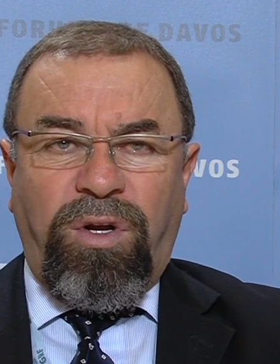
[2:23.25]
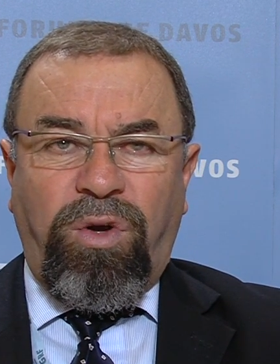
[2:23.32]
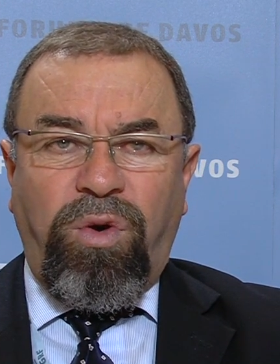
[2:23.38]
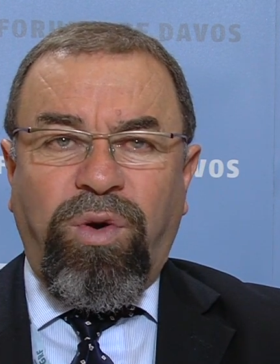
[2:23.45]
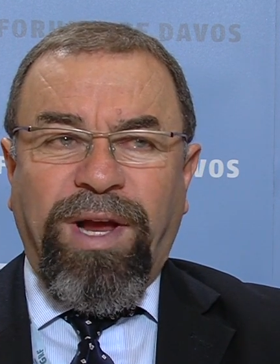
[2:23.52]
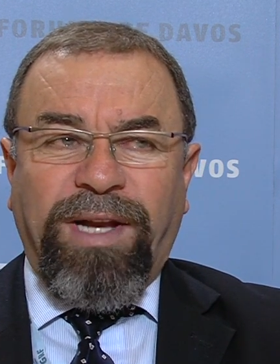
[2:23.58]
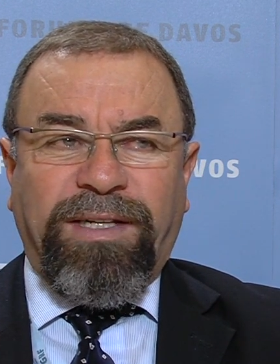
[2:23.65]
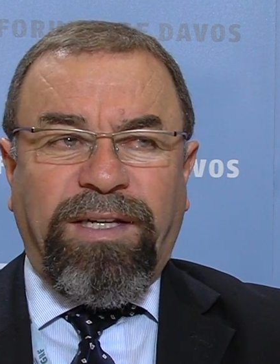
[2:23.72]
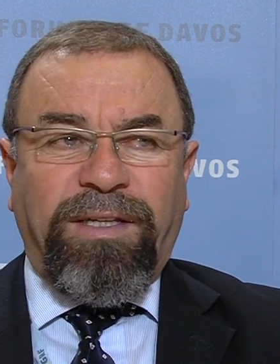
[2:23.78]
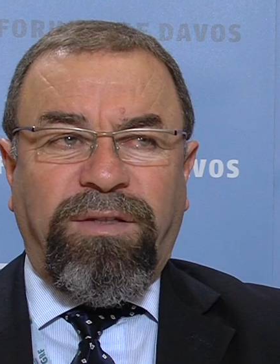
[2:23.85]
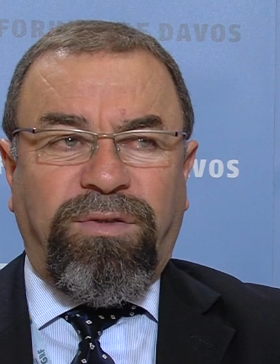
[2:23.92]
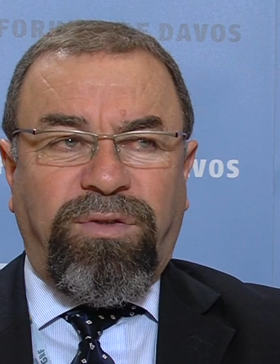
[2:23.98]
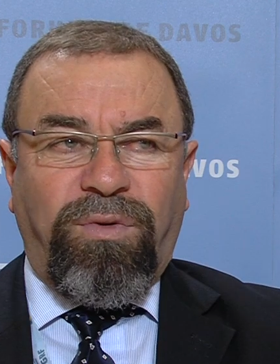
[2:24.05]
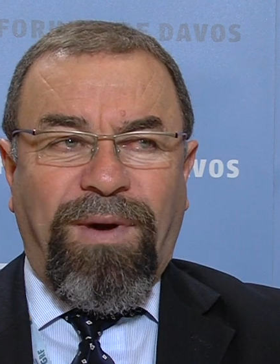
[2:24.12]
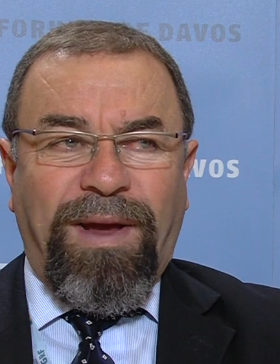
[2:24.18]
look at it,
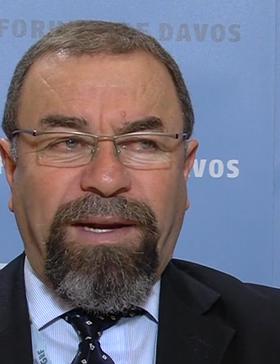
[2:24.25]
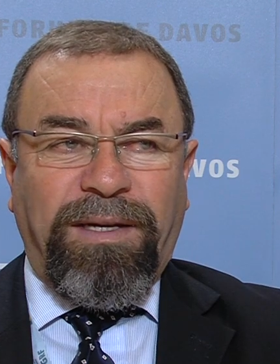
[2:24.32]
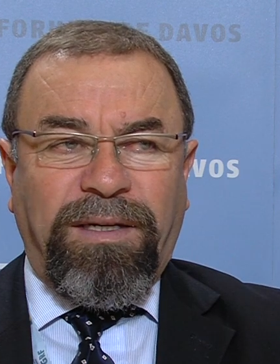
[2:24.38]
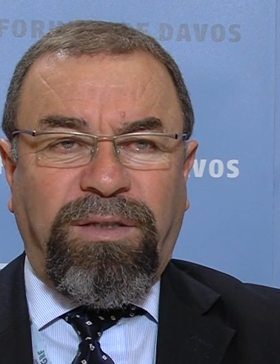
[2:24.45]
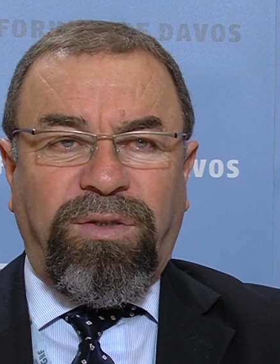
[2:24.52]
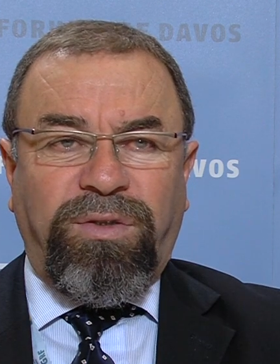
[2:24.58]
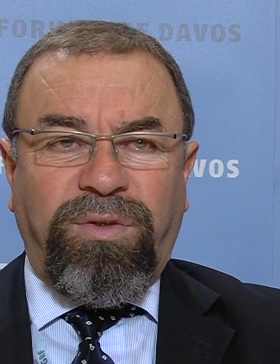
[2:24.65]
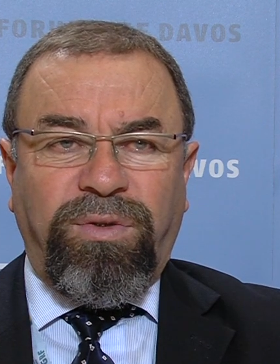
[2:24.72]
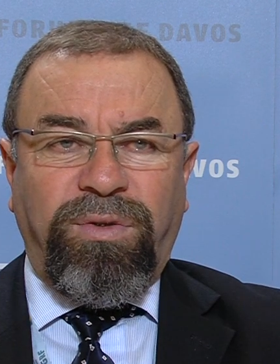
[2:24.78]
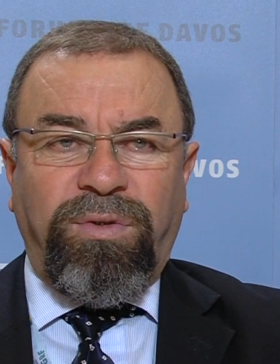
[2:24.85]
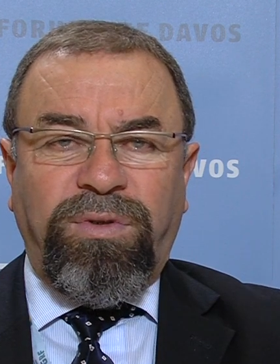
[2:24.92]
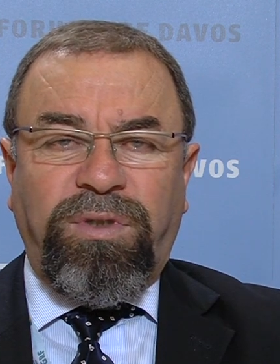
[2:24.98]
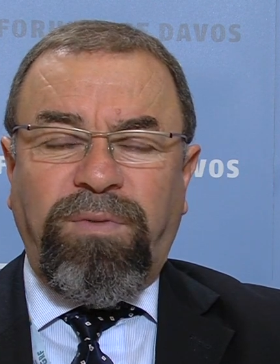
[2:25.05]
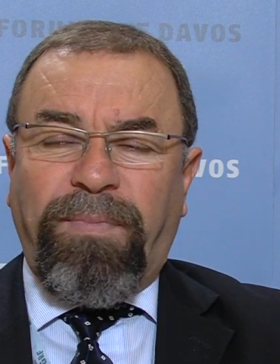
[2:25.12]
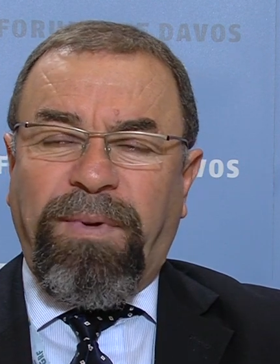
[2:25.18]
trying
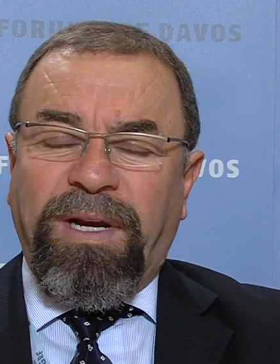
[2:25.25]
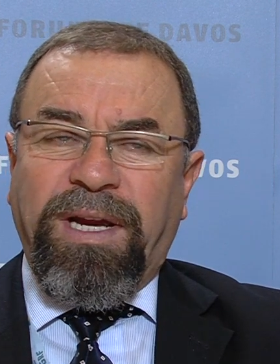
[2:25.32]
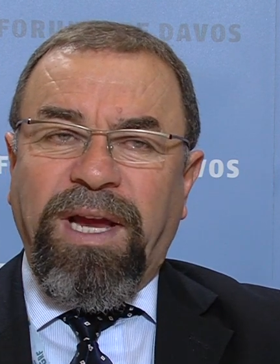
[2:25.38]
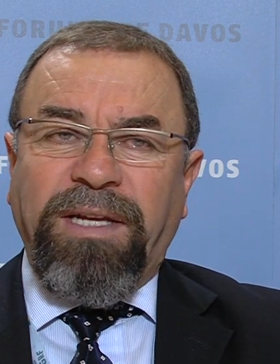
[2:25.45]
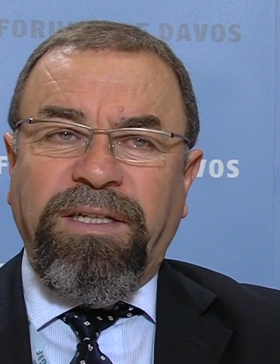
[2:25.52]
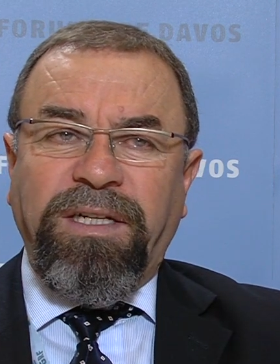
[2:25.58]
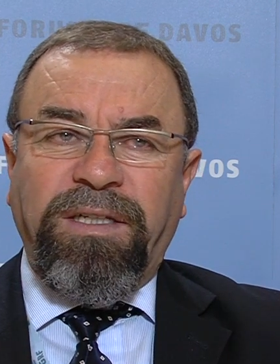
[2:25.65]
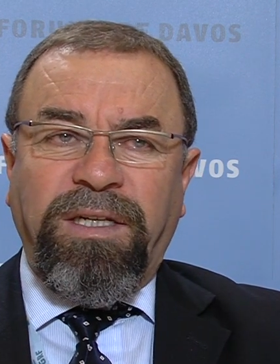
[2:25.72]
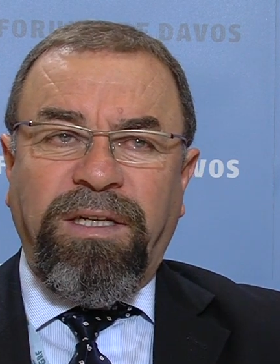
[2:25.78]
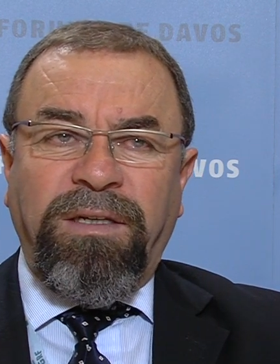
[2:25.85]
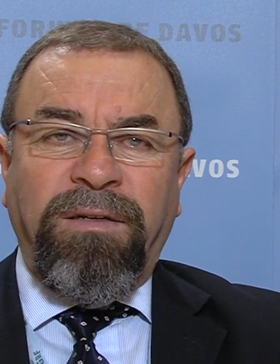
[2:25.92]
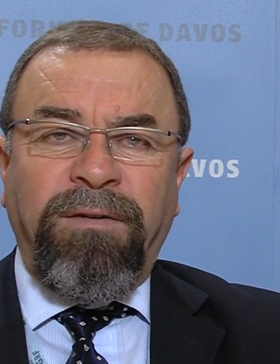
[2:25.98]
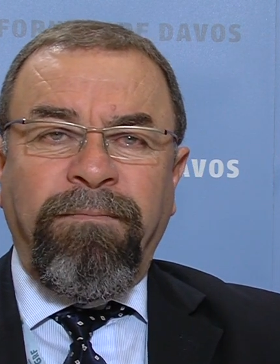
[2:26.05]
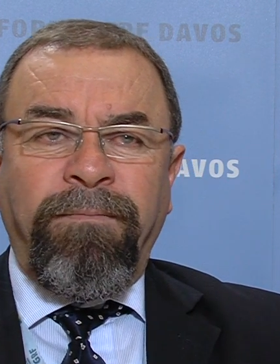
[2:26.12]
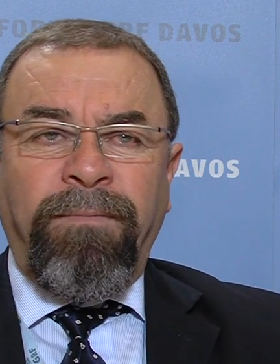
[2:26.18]
to duplicate it in,